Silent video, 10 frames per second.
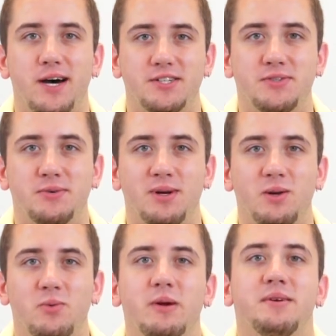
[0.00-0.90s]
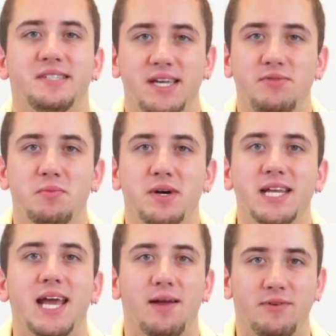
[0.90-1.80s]
Watch Store, where we save you
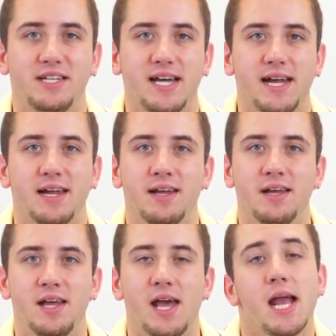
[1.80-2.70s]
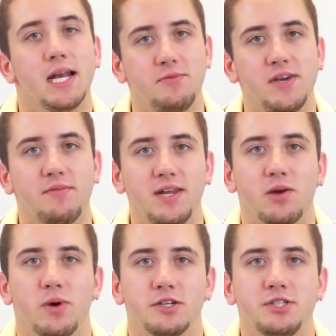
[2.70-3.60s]
money every day. And if you have any
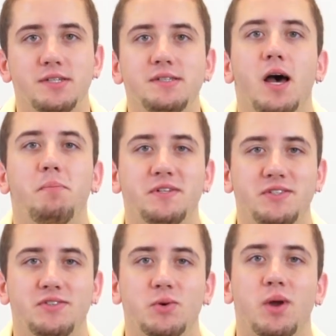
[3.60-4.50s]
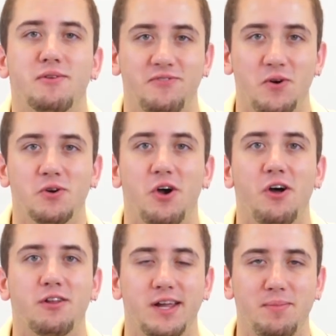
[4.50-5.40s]
questions, help is just a quick phone
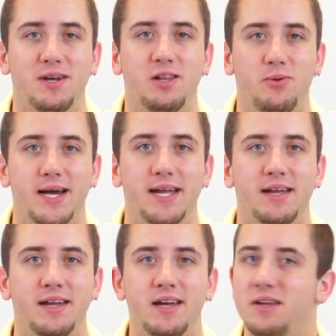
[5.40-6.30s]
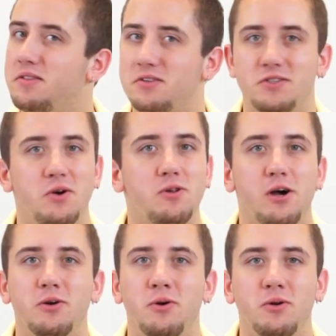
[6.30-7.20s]
call or email away. There's no
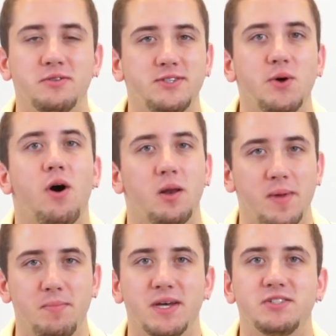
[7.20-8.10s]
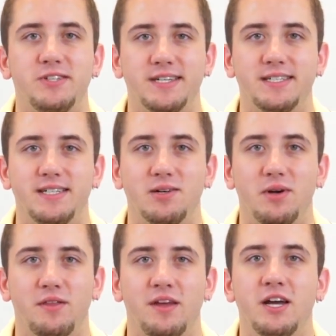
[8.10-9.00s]
long holds, no automated messaging to deal
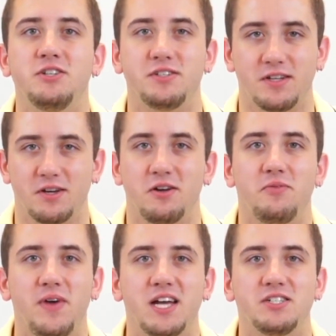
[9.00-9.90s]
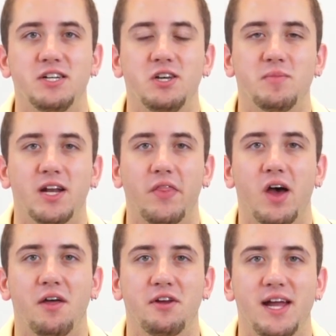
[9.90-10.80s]
with, just a good old-fashioned human on the
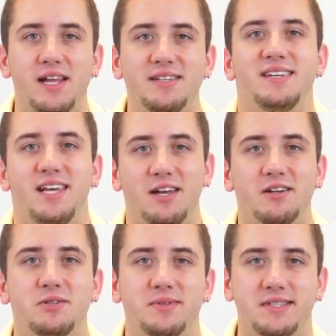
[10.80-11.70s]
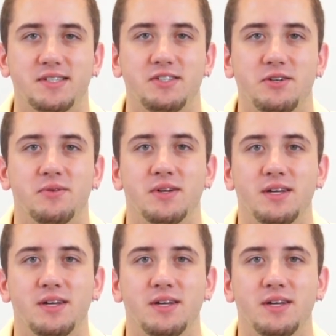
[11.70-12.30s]
other end eager to assist you.